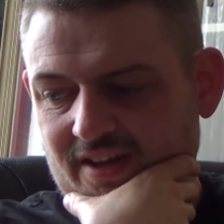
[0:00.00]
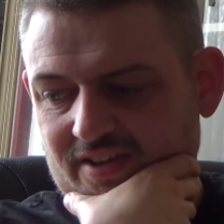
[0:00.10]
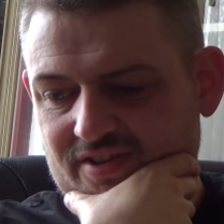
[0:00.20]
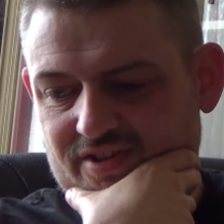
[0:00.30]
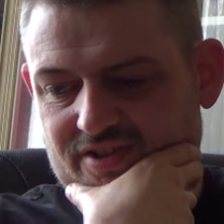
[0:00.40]

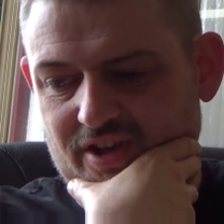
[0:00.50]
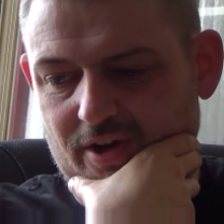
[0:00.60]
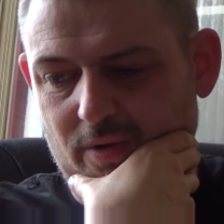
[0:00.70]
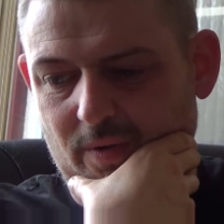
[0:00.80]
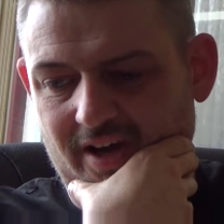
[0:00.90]

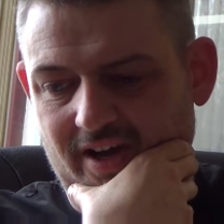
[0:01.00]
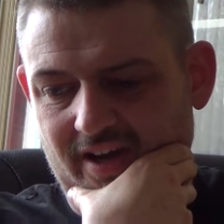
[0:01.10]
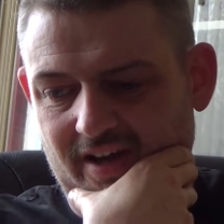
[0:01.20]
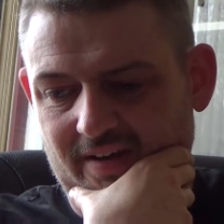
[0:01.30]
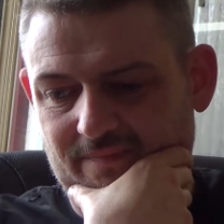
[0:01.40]
So
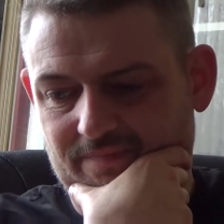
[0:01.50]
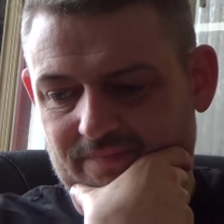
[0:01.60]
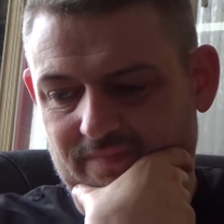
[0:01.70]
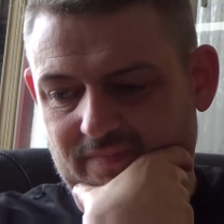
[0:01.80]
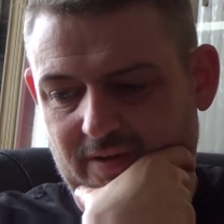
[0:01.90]

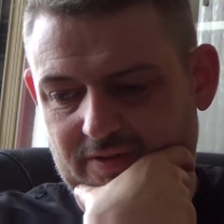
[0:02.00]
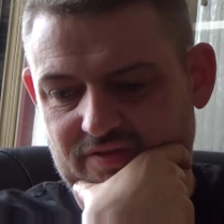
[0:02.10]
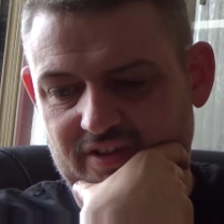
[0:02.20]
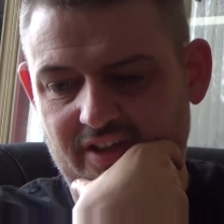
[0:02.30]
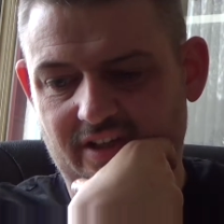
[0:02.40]
I was
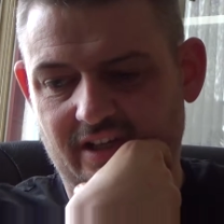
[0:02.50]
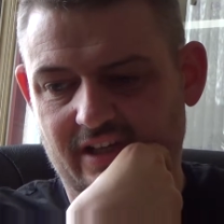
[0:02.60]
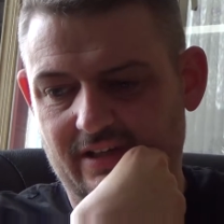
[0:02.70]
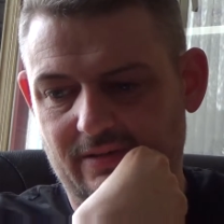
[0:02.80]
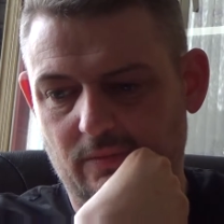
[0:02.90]
thinking,
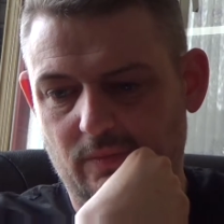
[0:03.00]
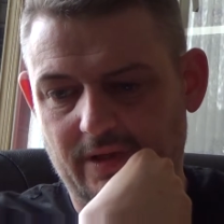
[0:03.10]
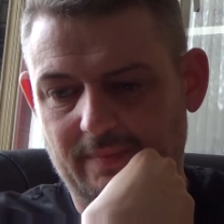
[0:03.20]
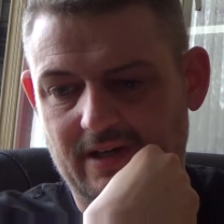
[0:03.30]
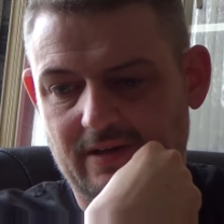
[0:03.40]

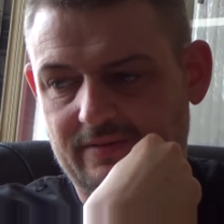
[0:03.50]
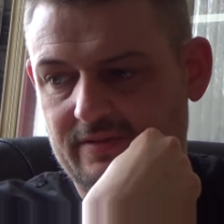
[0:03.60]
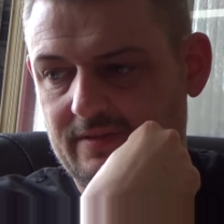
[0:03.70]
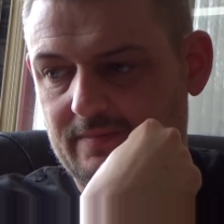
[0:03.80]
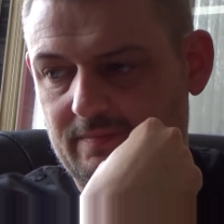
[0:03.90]
what
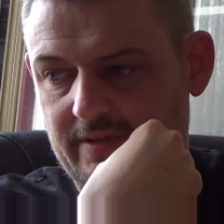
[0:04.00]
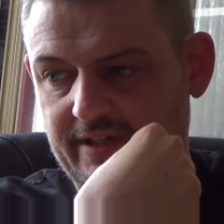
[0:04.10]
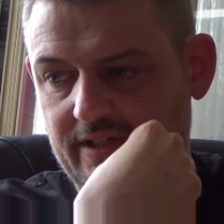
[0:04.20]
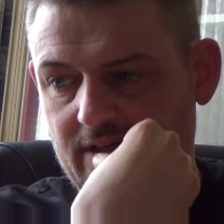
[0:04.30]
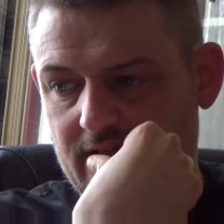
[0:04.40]
about
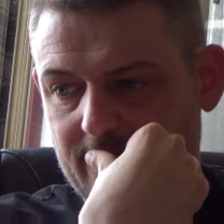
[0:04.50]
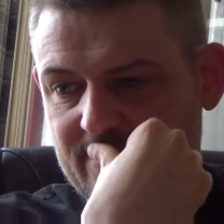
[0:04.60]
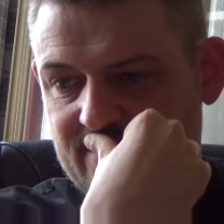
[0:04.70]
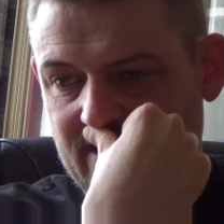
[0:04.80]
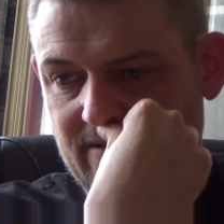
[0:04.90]
playing
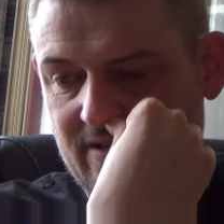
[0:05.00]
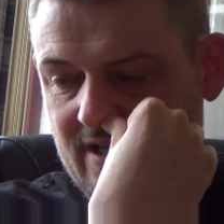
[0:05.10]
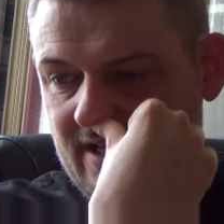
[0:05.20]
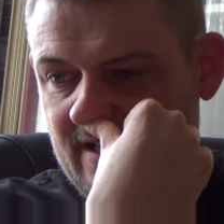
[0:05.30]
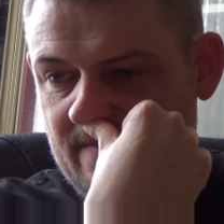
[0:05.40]
armies now?
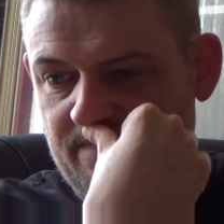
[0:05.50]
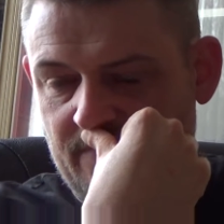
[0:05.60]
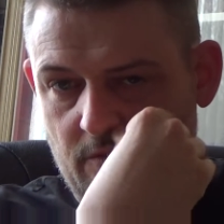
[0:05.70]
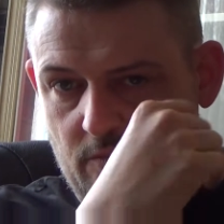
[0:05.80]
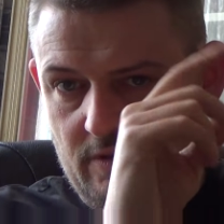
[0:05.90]

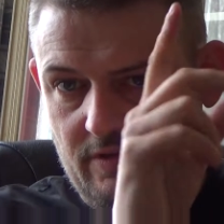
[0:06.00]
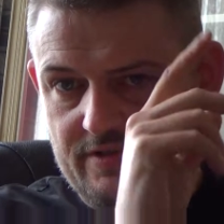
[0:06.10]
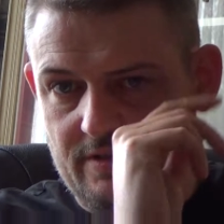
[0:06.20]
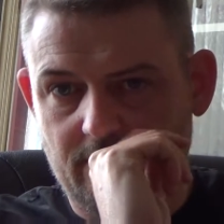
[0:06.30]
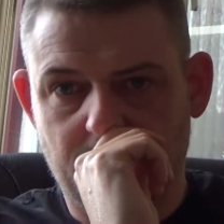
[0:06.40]
We're
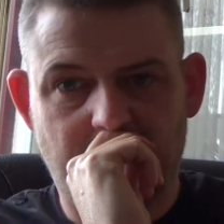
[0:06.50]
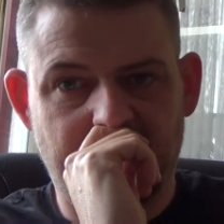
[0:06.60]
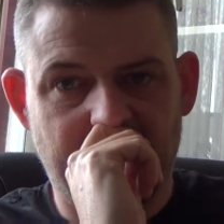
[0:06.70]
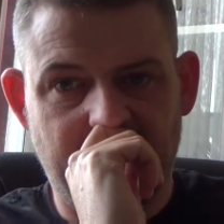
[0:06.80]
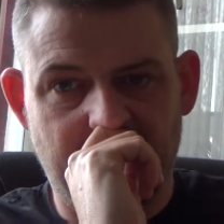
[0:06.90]
also
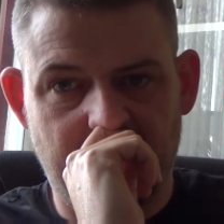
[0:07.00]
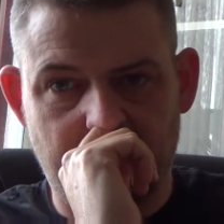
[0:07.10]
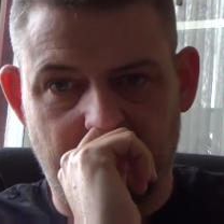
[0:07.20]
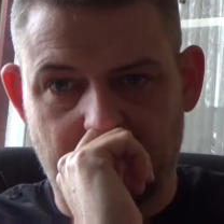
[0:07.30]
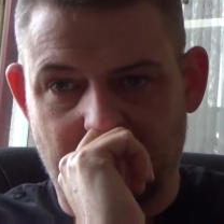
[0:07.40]
playing a
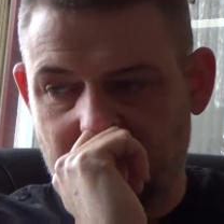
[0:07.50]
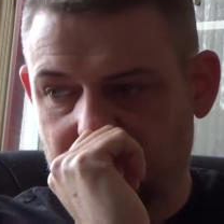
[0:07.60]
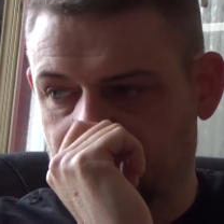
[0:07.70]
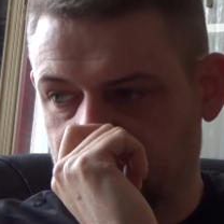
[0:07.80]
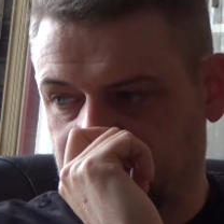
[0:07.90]
big battle
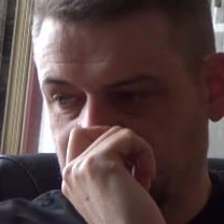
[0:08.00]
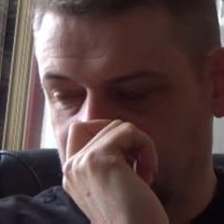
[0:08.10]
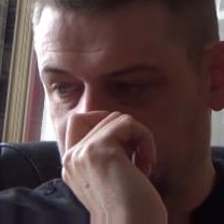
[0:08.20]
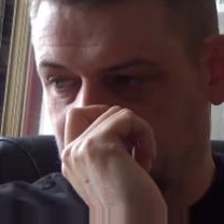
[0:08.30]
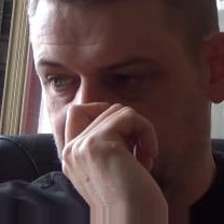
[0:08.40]

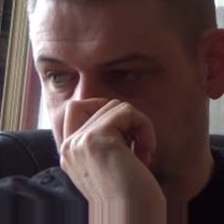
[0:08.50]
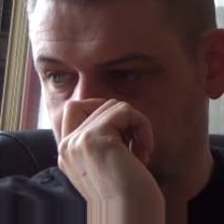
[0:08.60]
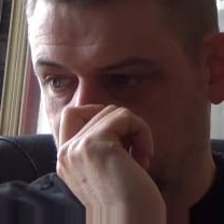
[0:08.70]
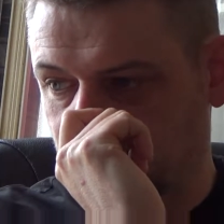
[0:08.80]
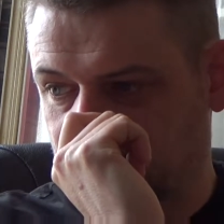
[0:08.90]
40k in a
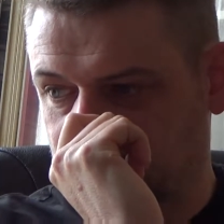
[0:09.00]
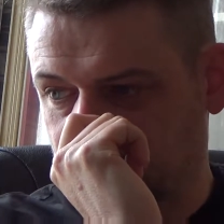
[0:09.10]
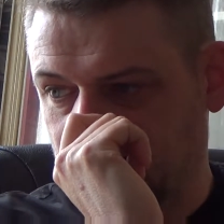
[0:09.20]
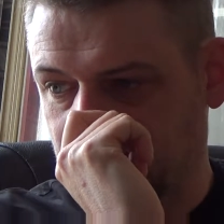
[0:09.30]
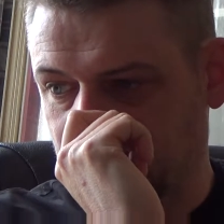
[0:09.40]
few weeks
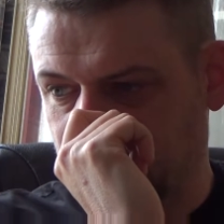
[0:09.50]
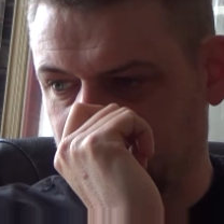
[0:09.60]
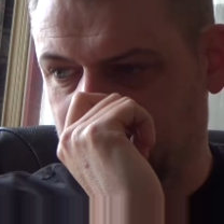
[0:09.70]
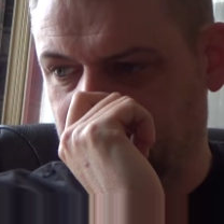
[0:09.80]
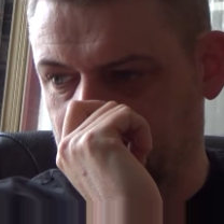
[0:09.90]
time,
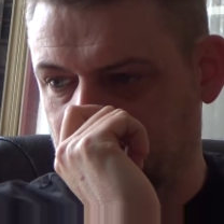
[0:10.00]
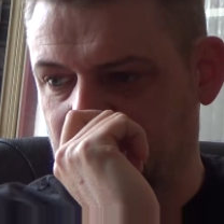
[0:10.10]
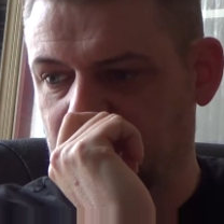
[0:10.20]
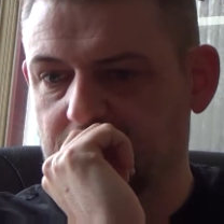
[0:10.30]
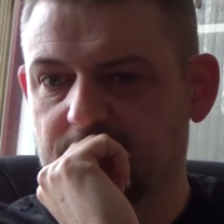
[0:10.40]
end of
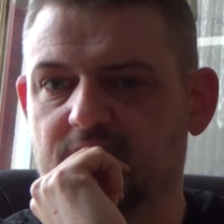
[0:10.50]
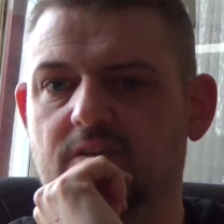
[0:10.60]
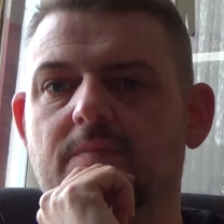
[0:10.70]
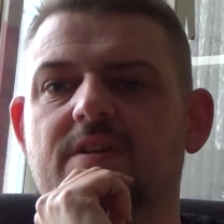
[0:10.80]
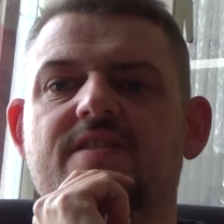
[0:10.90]
May.
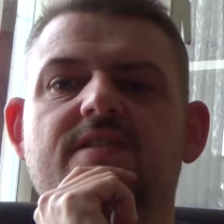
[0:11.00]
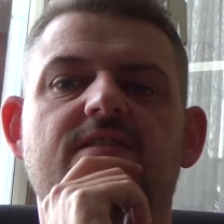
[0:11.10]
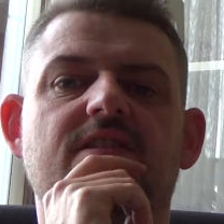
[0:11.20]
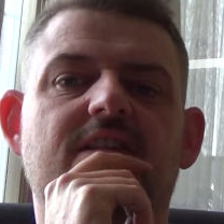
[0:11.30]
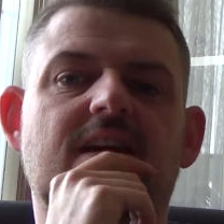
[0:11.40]
Gonna be
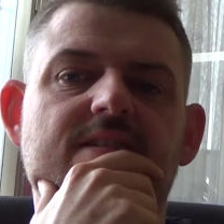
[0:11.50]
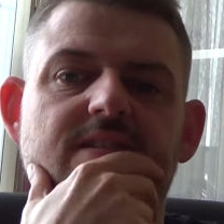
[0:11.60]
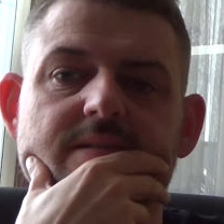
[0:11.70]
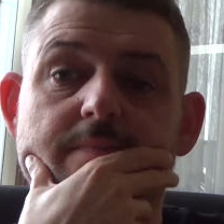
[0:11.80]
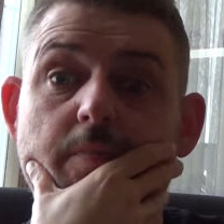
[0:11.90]

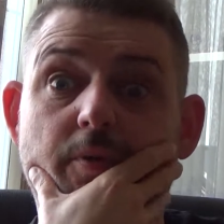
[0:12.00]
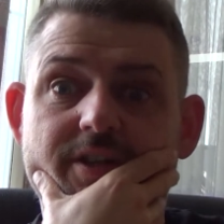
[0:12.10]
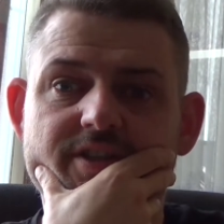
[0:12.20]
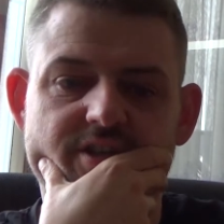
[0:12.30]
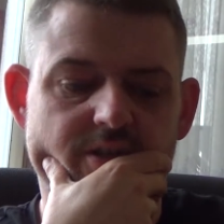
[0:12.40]
60,000
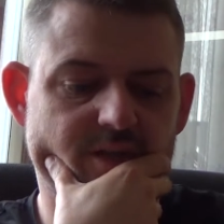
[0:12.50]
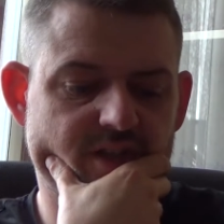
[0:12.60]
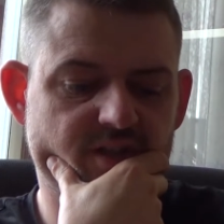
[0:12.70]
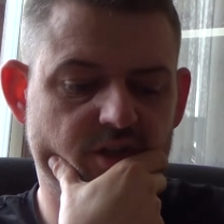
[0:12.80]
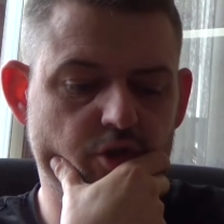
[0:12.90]
points, so
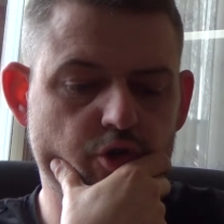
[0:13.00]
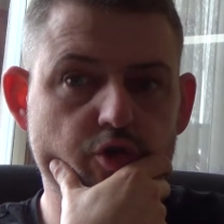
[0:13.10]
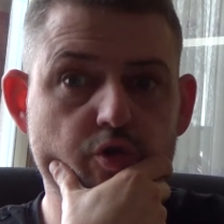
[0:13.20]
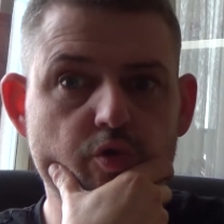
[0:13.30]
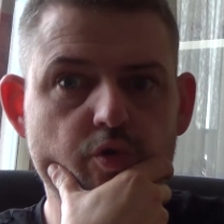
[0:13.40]
that's a
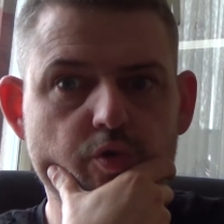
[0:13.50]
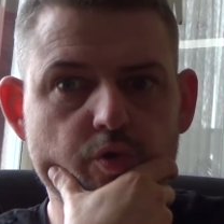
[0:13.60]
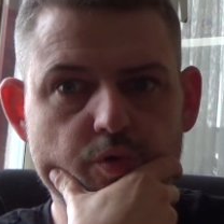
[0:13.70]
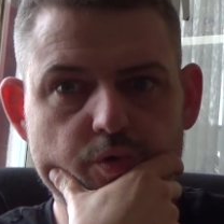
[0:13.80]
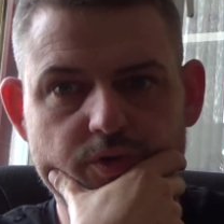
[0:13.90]

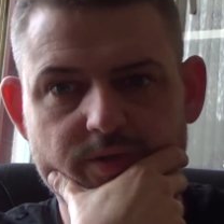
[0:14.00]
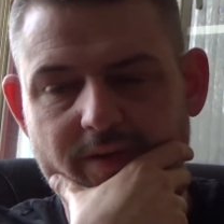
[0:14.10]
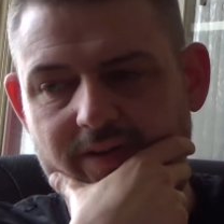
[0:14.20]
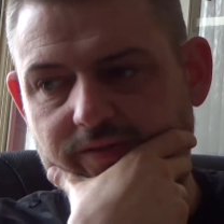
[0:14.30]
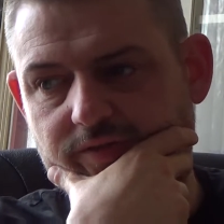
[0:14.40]
huge
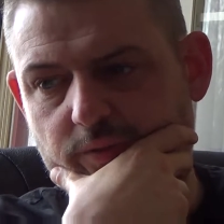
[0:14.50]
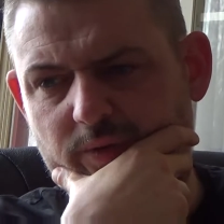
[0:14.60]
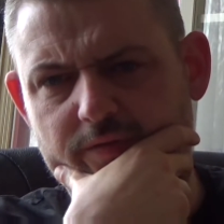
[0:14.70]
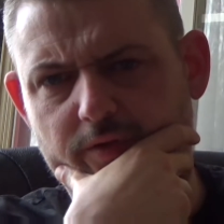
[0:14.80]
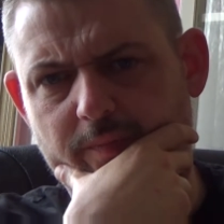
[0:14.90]
amount.
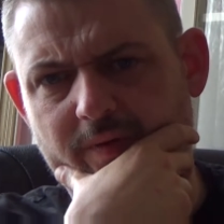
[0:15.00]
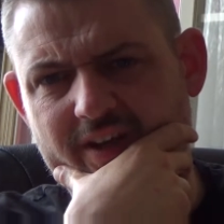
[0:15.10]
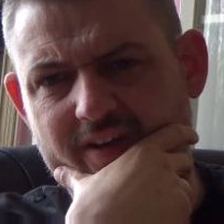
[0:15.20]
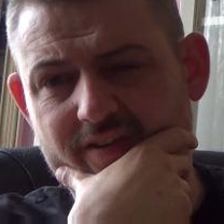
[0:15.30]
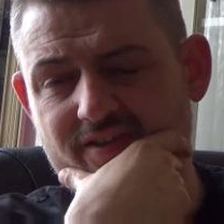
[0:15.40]
24
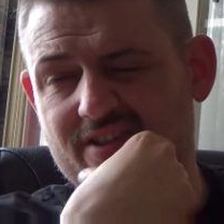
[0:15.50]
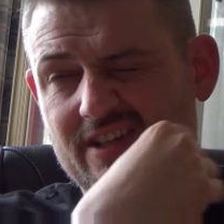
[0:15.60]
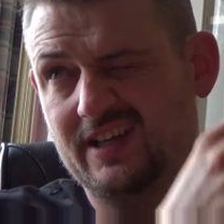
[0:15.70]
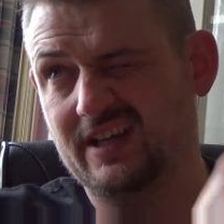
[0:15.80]
players.